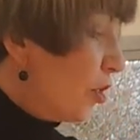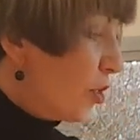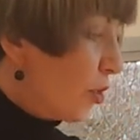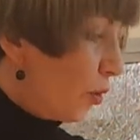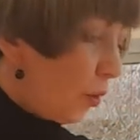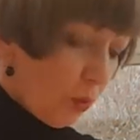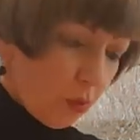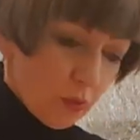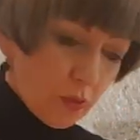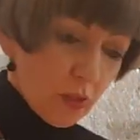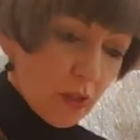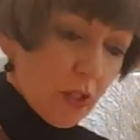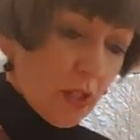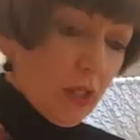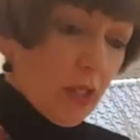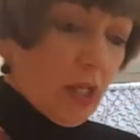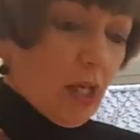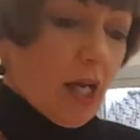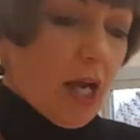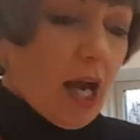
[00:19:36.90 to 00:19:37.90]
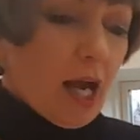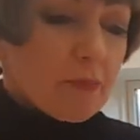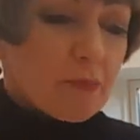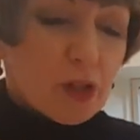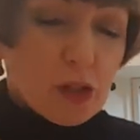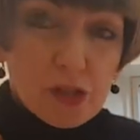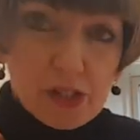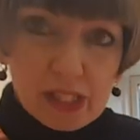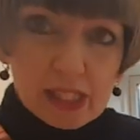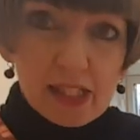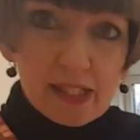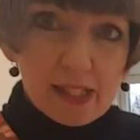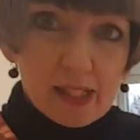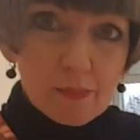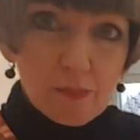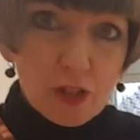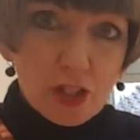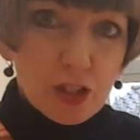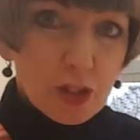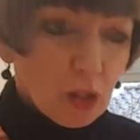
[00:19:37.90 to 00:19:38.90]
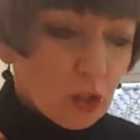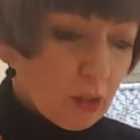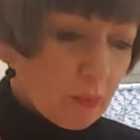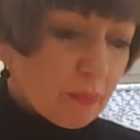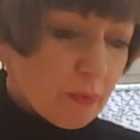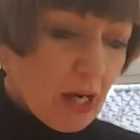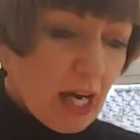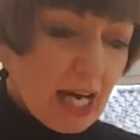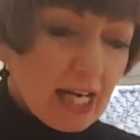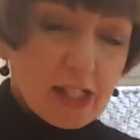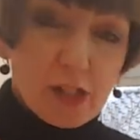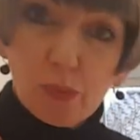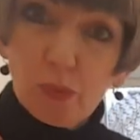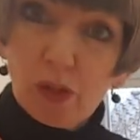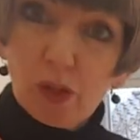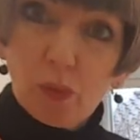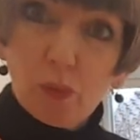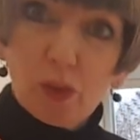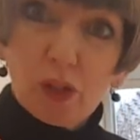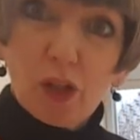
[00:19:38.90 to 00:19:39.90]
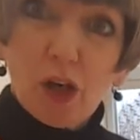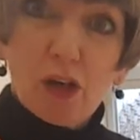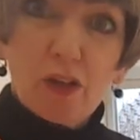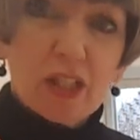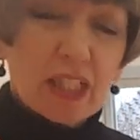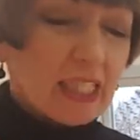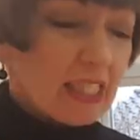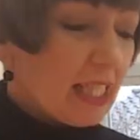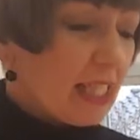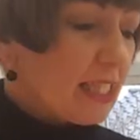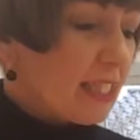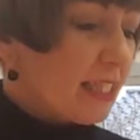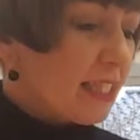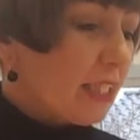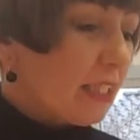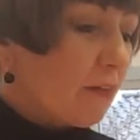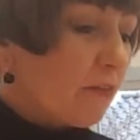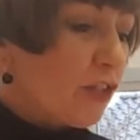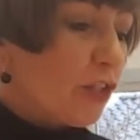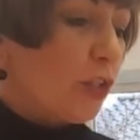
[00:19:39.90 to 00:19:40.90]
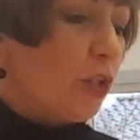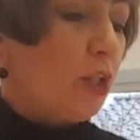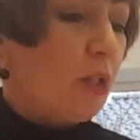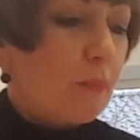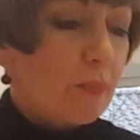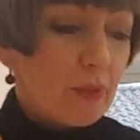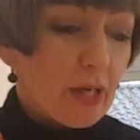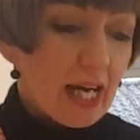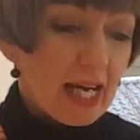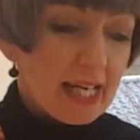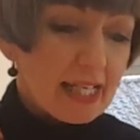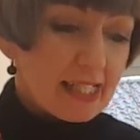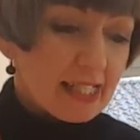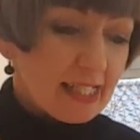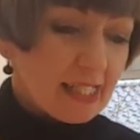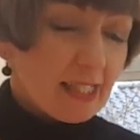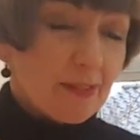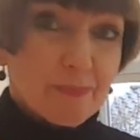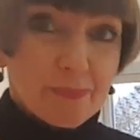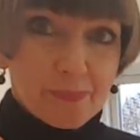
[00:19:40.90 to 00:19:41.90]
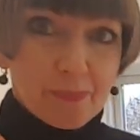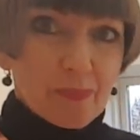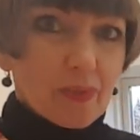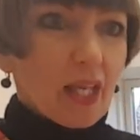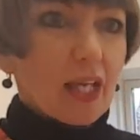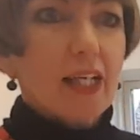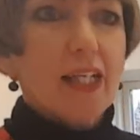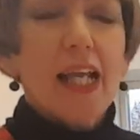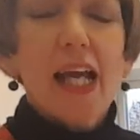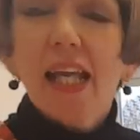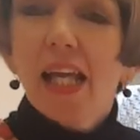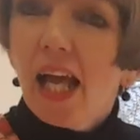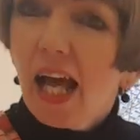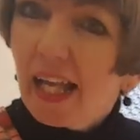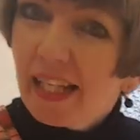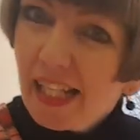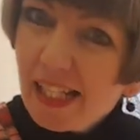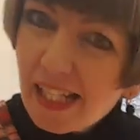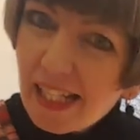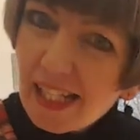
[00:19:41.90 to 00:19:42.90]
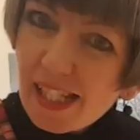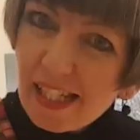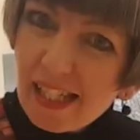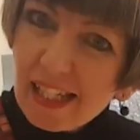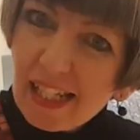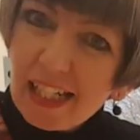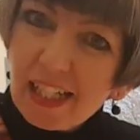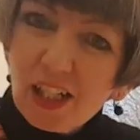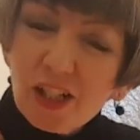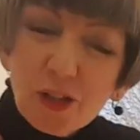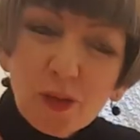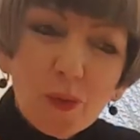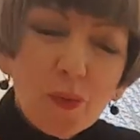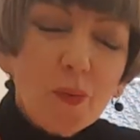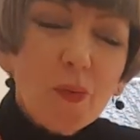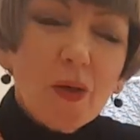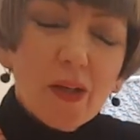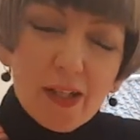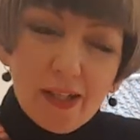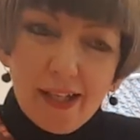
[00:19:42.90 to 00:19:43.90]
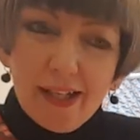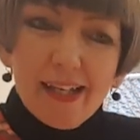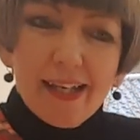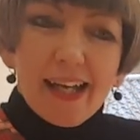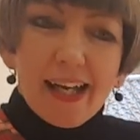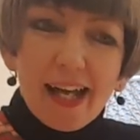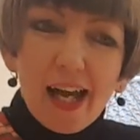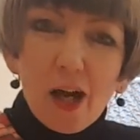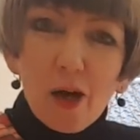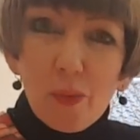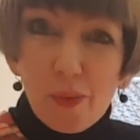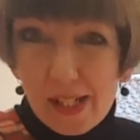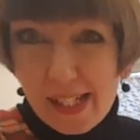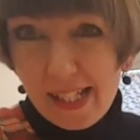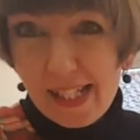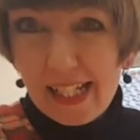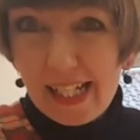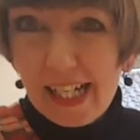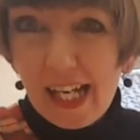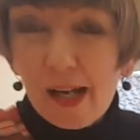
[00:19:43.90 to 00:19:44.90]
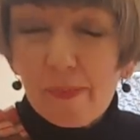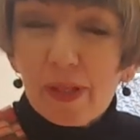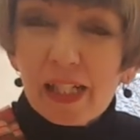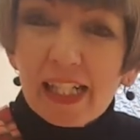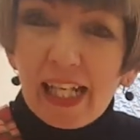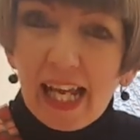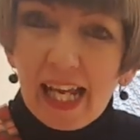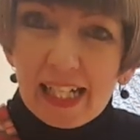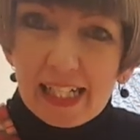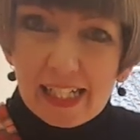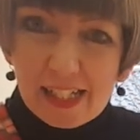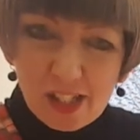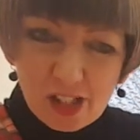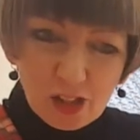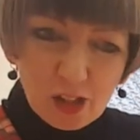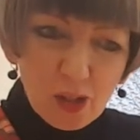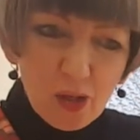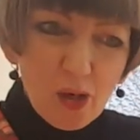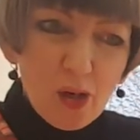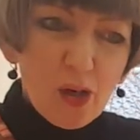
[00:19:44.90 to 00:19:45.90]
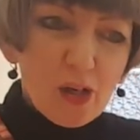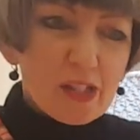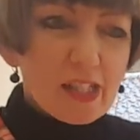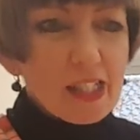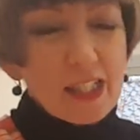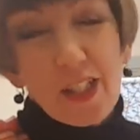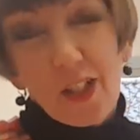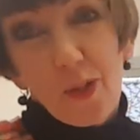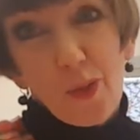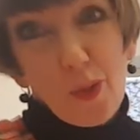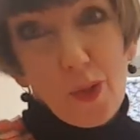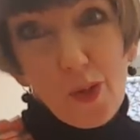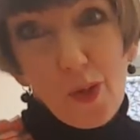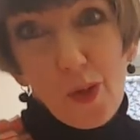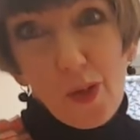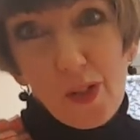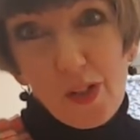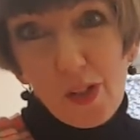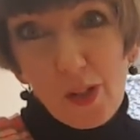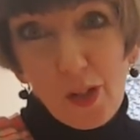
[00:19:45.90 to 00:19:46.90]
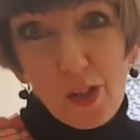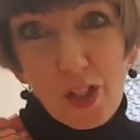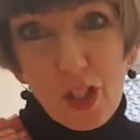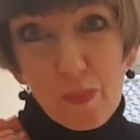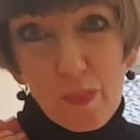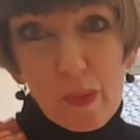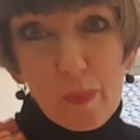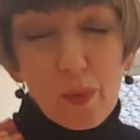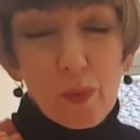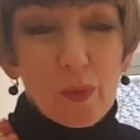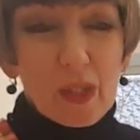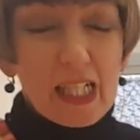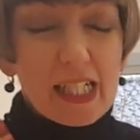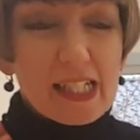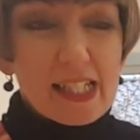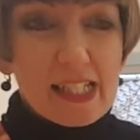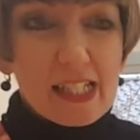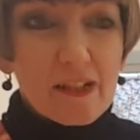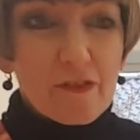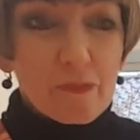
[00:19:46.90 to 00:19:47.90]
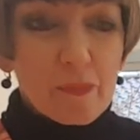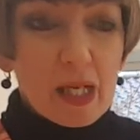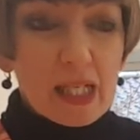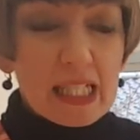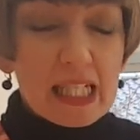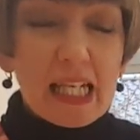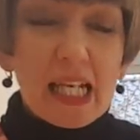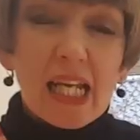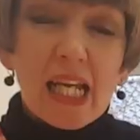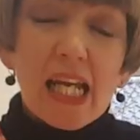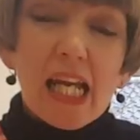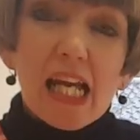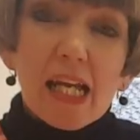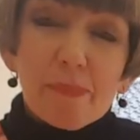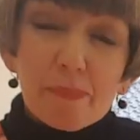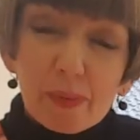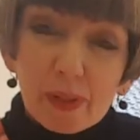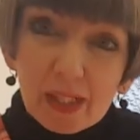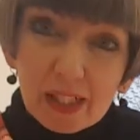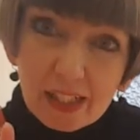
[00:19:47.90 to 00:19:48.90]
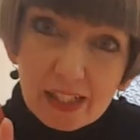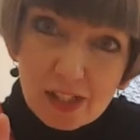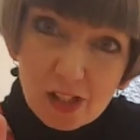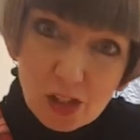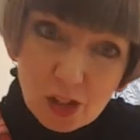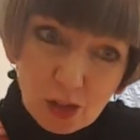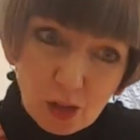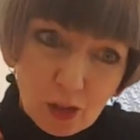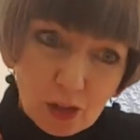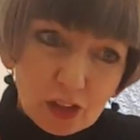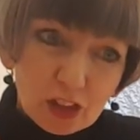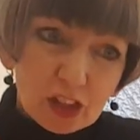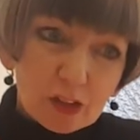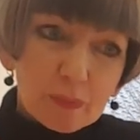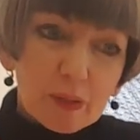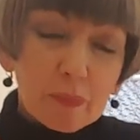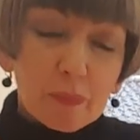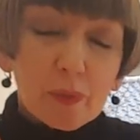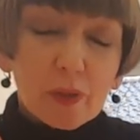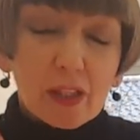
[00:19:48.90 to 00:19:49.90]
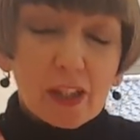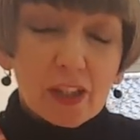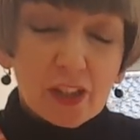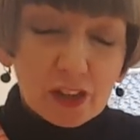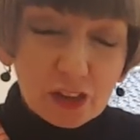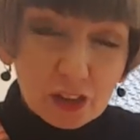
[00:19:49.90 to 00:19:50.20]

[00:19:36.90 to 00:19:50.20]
So I'm using some shortbread. We've got a really nice tin of shortbread. And this is the thing, you know, I always say I'm a canny Scot, and you know, Scottish people would like to save money, but Scottish people are